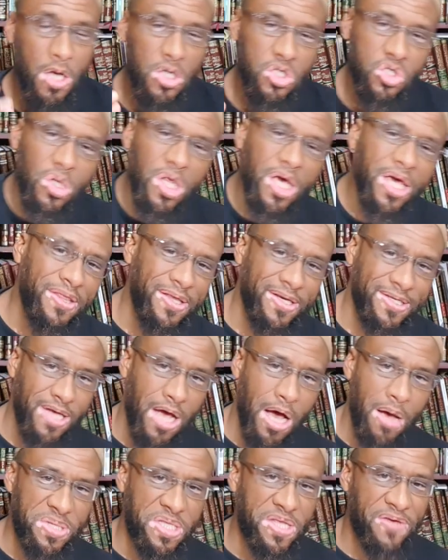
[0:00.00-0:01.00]
So look at this,
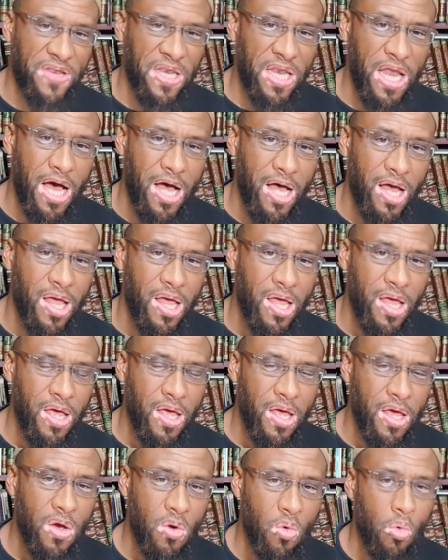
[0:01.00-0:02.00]
sahabat
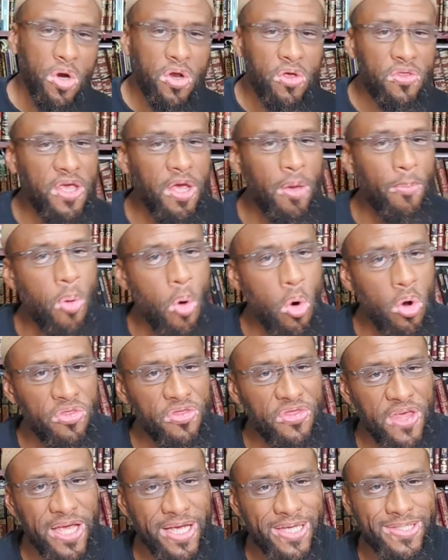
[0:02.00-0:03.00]
What are the
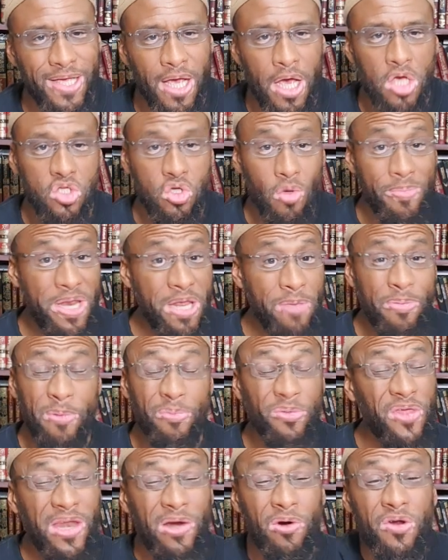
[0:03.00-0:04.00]
important things? So many
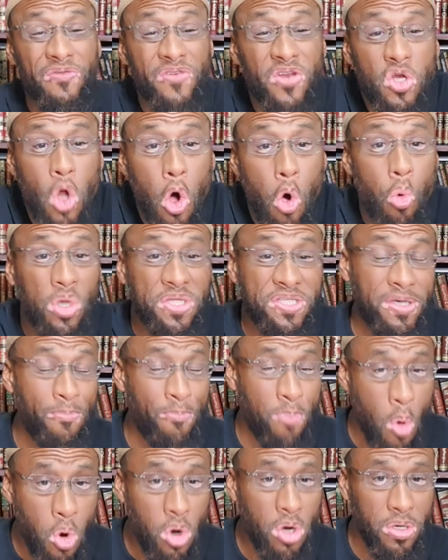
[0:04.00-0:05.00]
people, they don't even know what's
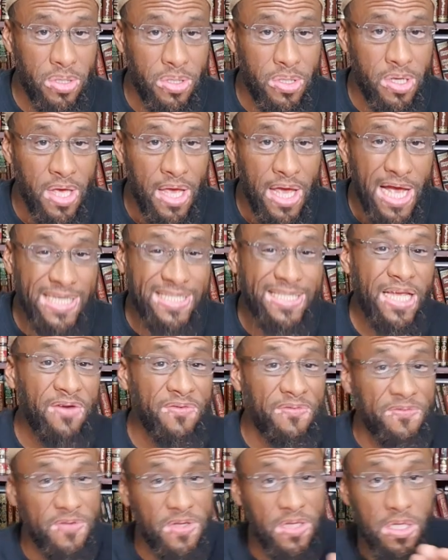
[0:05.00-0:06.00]
important. Instead
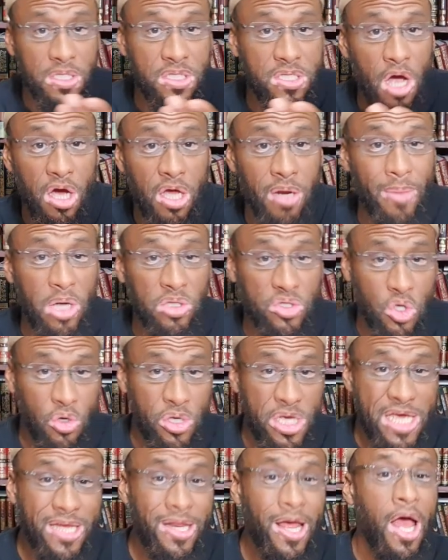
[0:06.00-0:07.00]
of talking about
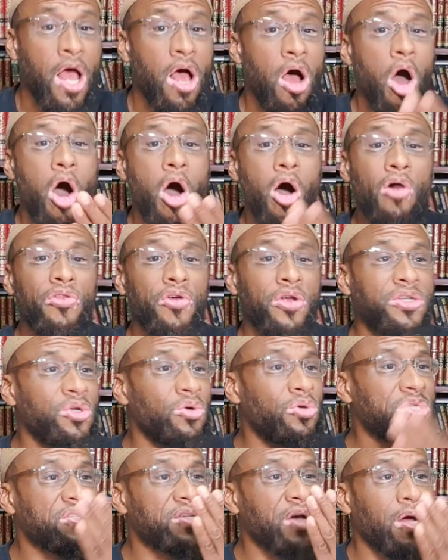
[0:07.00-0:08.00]
Tawheed, all they
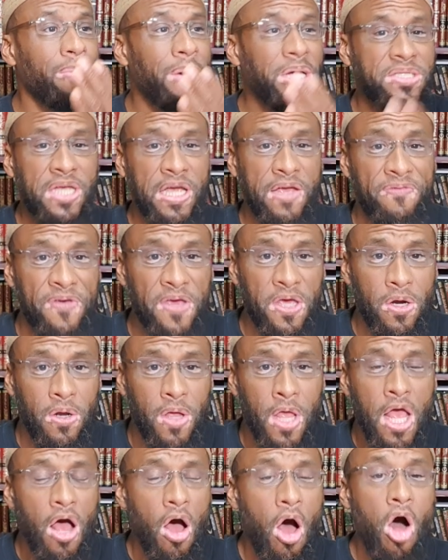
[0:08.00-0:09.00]
do is talk about takfir.
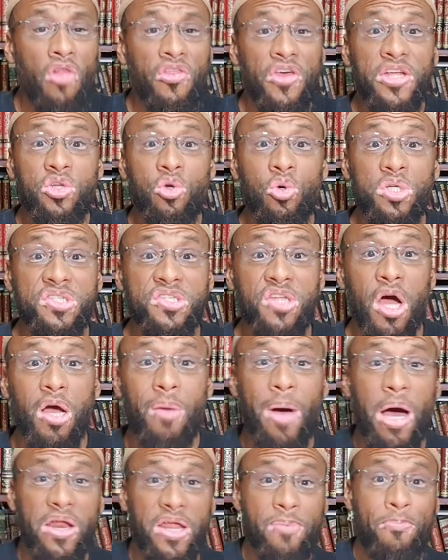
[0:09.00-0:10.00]
All they do is talk
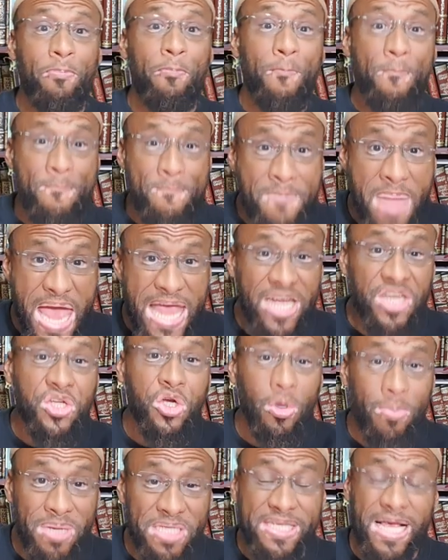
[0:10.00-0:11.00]
about
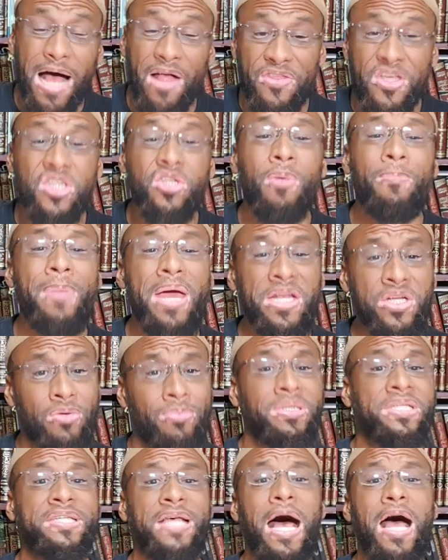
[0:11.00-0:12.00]
major masail. These are major
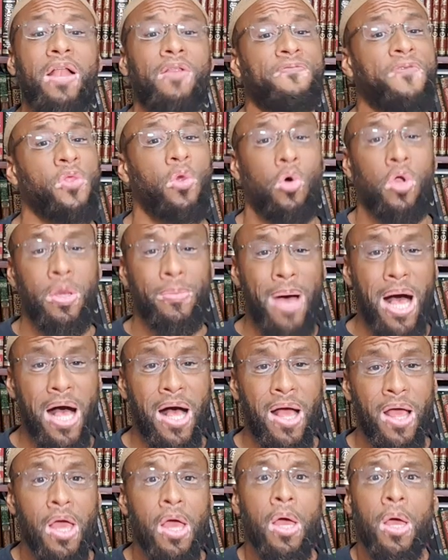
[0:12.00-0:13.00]
masail for the
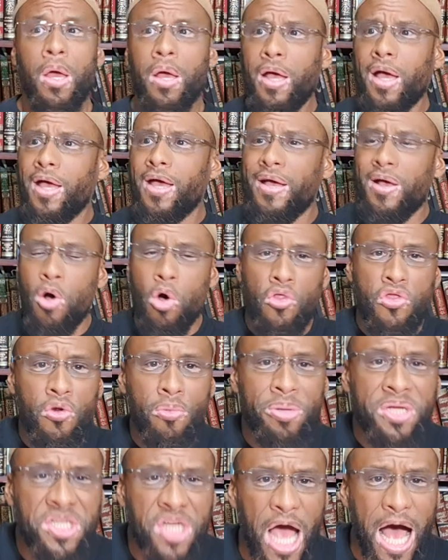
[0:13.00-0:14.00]
ulama. Other uh,
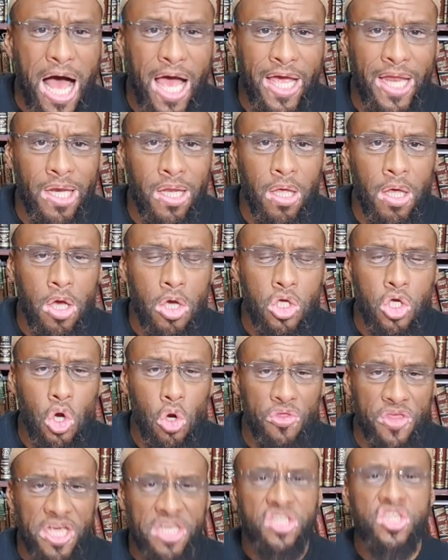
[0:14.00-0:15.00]
bijahil, you
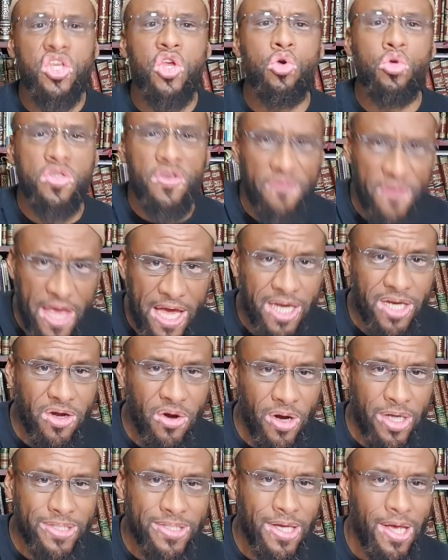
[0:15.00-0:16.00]
know, the excuse of
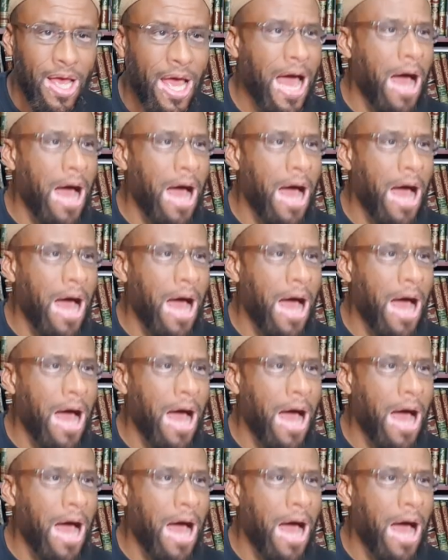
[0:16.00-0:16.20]
ignorance.